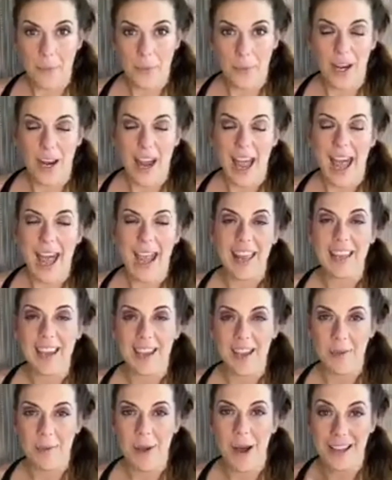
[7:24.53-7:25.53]
We're at
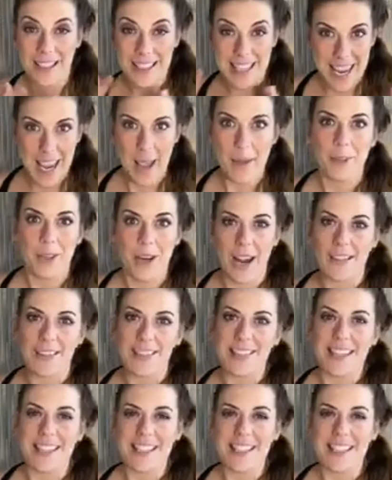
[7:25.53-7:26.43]
um, on campgrounds.